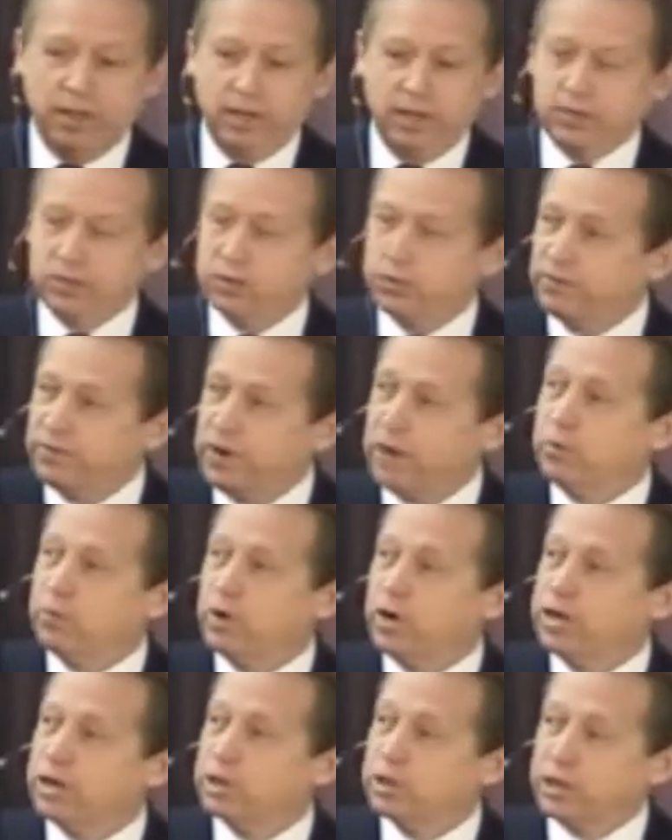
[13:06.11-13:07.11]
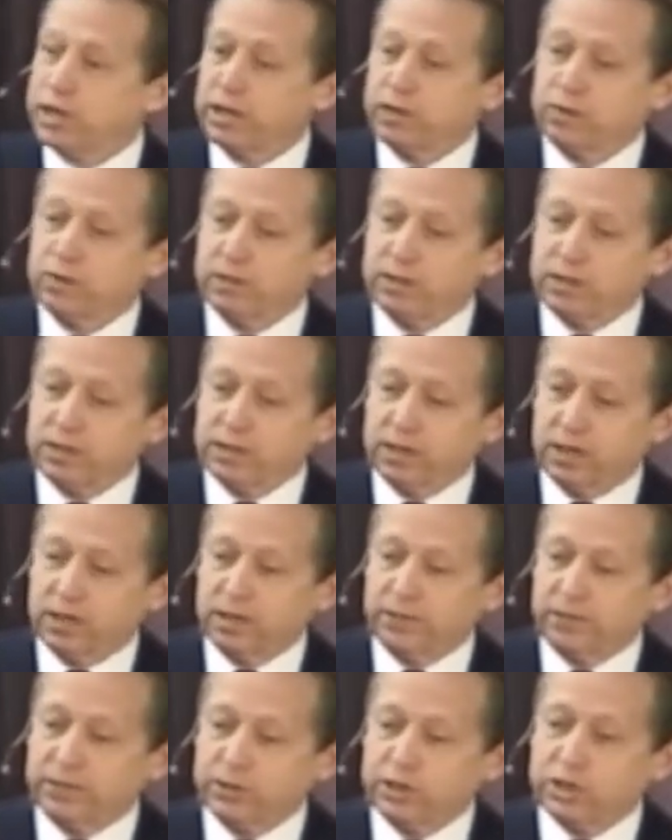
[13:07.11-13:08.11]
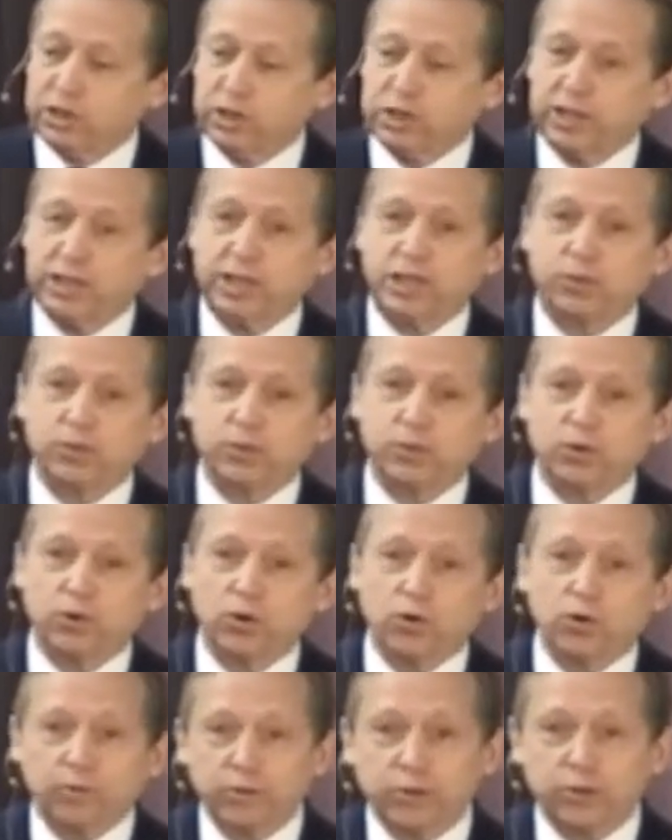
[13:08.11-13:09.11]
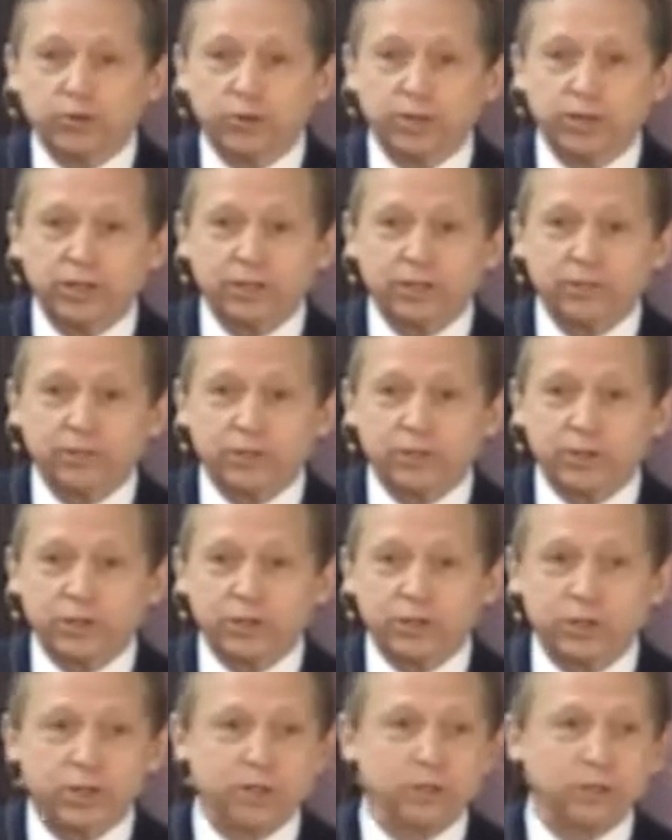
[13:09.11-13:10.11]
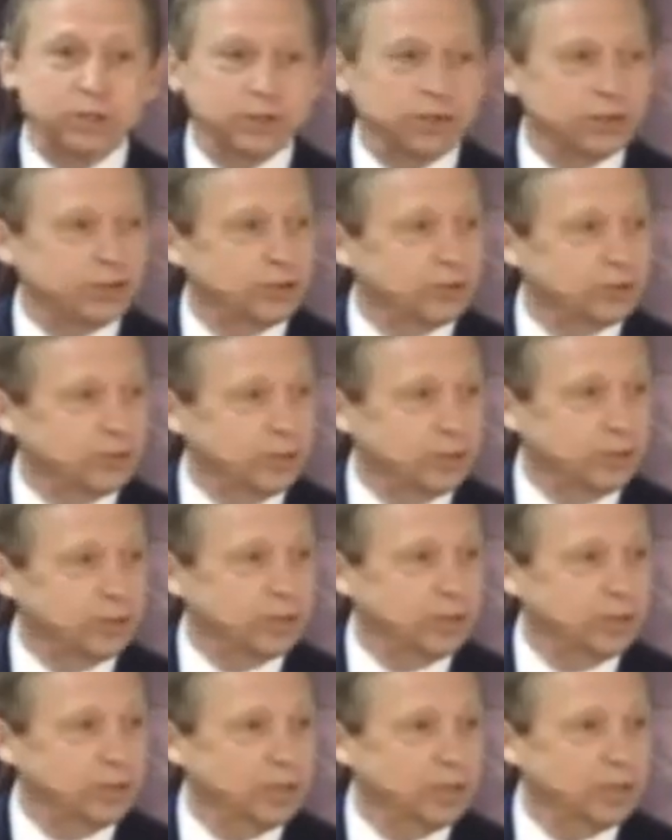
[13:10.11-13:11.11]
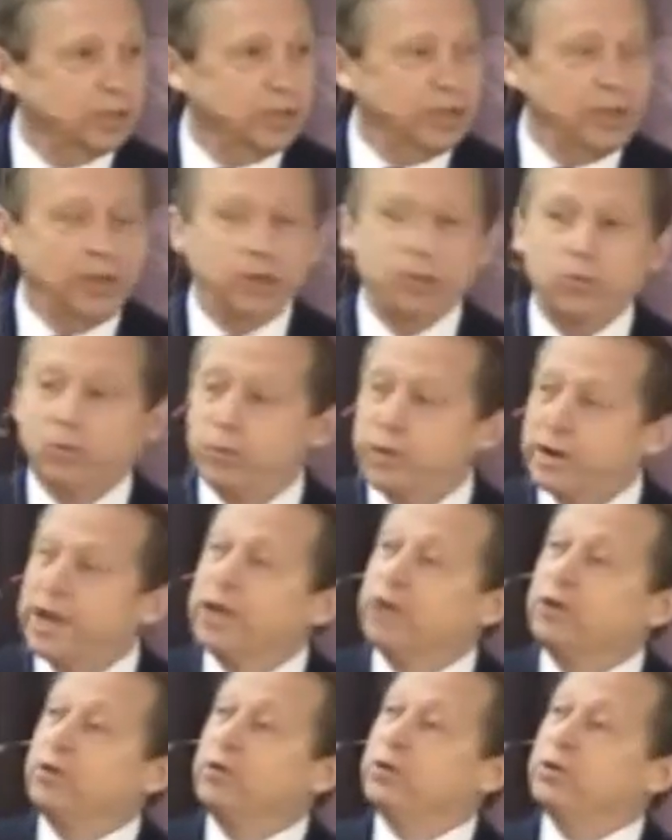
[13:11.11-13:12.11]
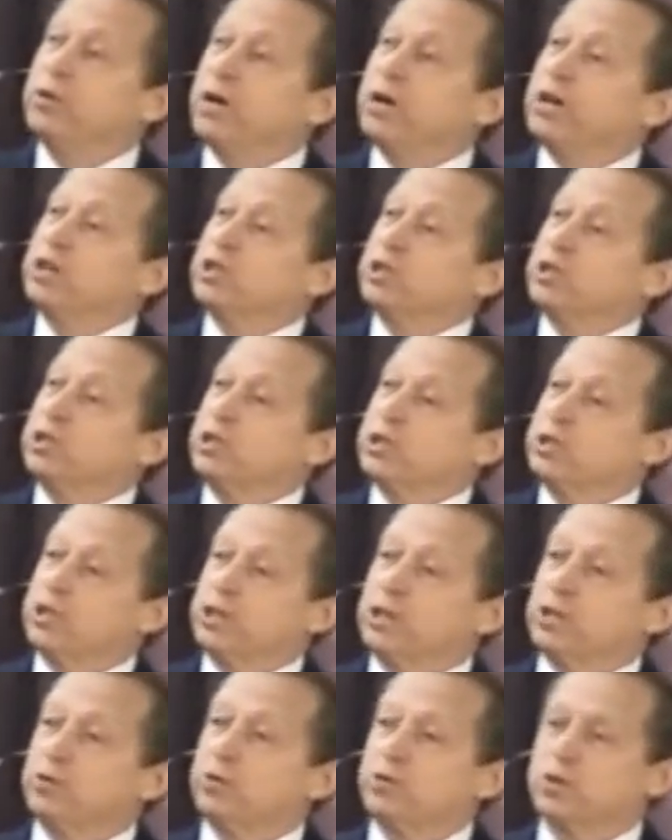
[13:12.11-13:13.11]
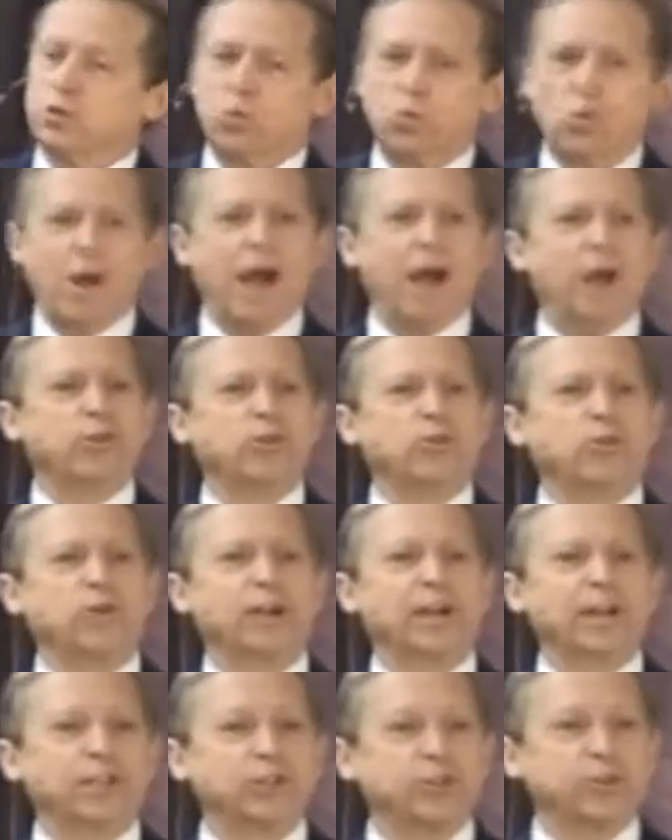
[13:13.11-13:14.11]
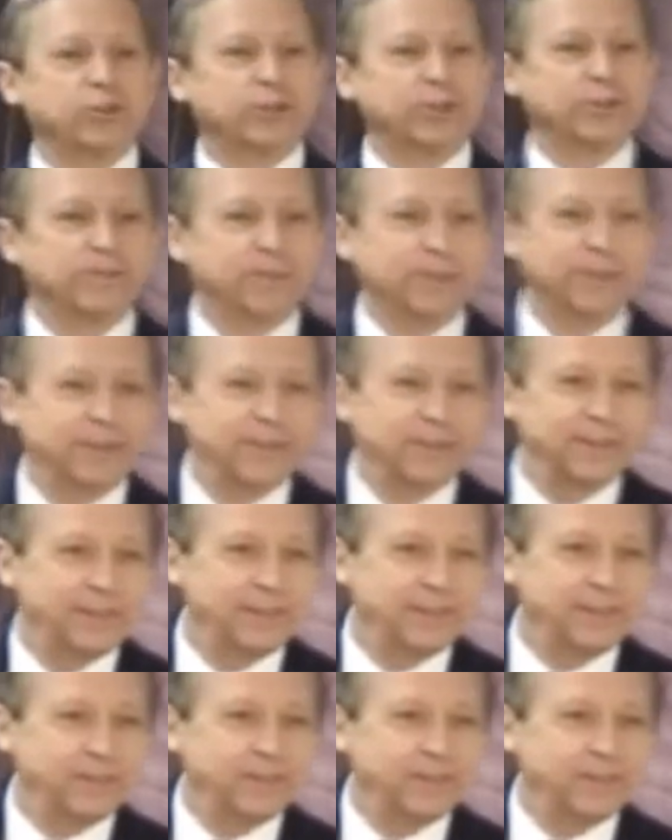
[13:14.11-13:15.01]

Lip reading: And so if I were honest, I couldn't tell if physician H was over-treating or physician M was under-treating. What I could honestly say, though, is, wow, you guys are different.